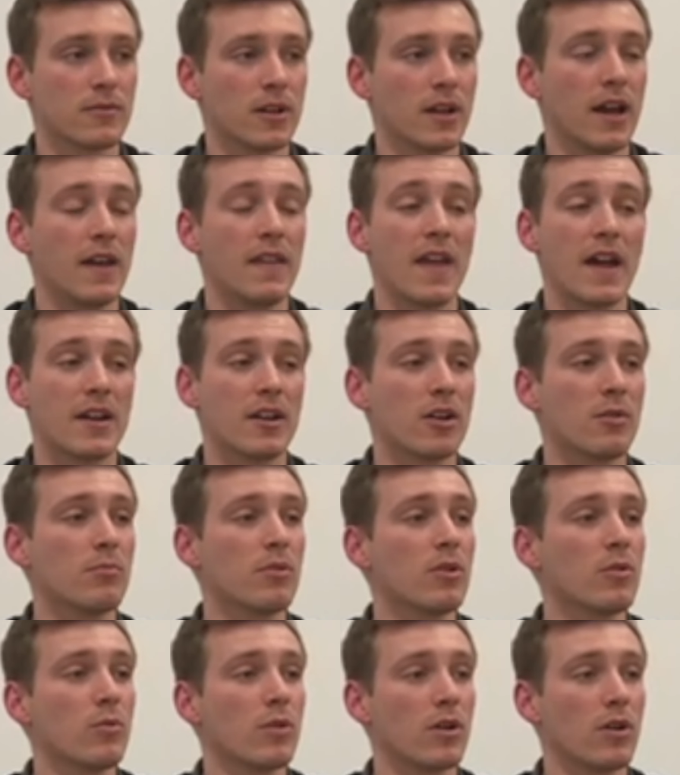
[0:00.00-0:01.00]
And that
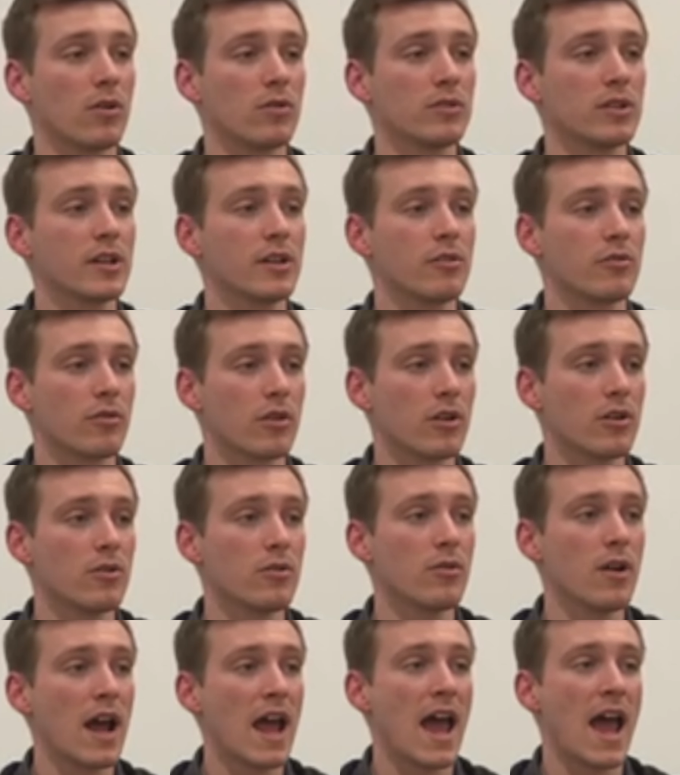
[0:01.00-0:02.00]
number will only
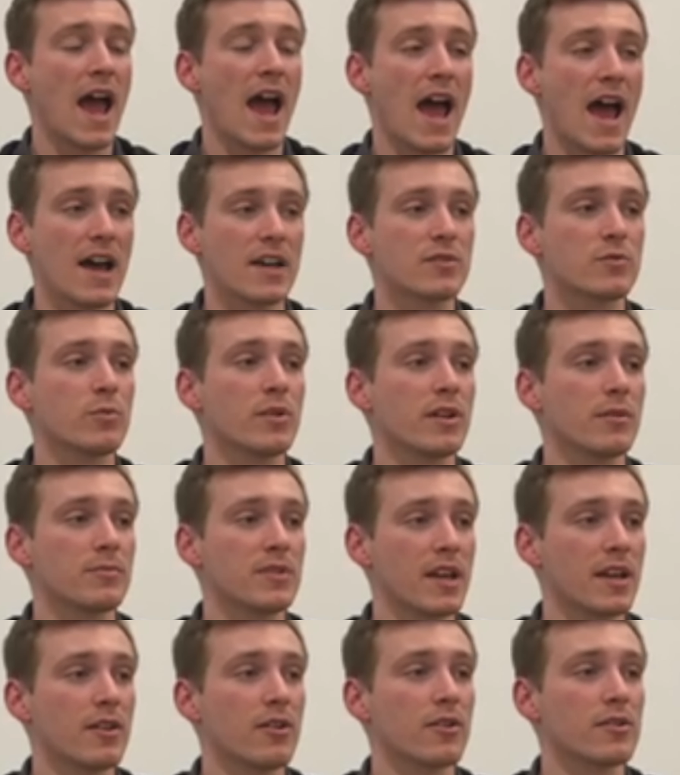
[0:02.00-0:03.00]
grow as we
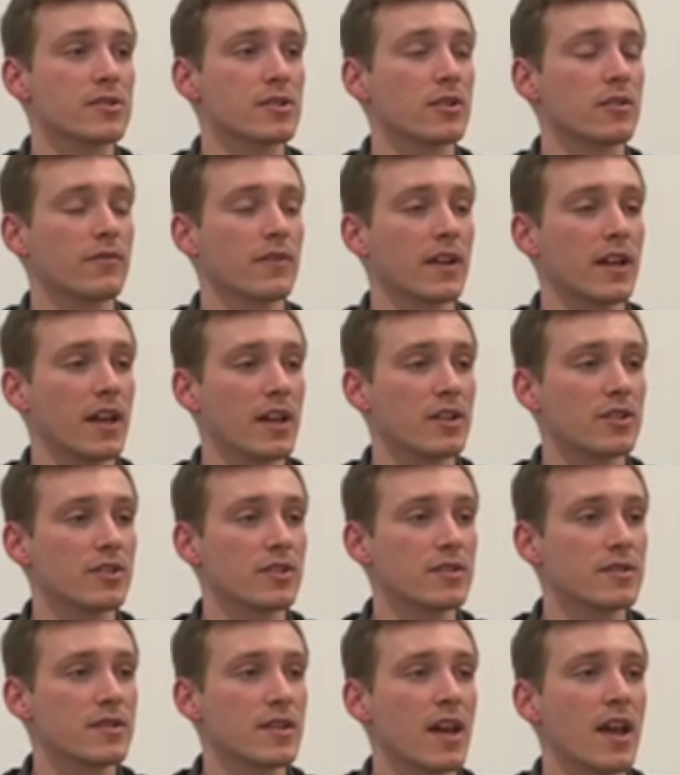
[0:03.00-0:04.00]
obtain our
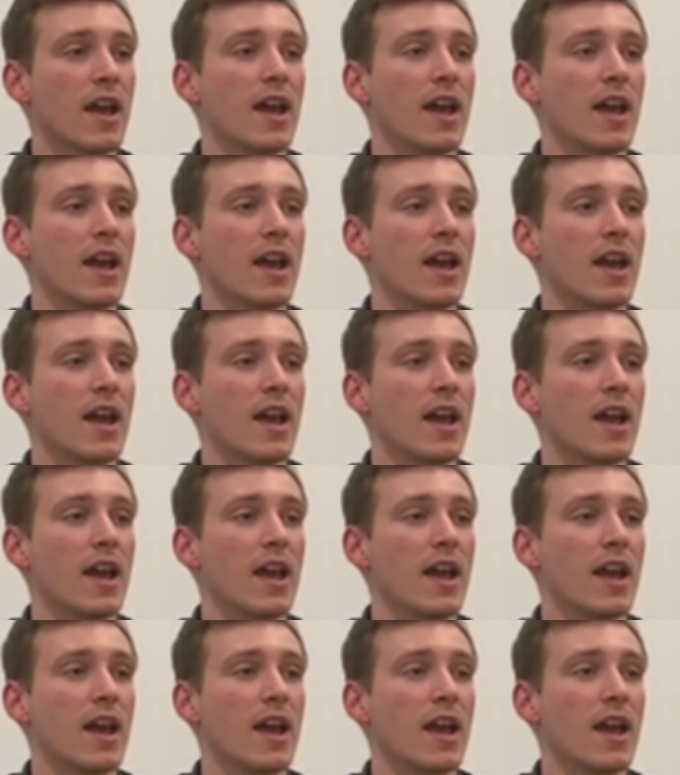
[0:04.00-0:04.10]
certifications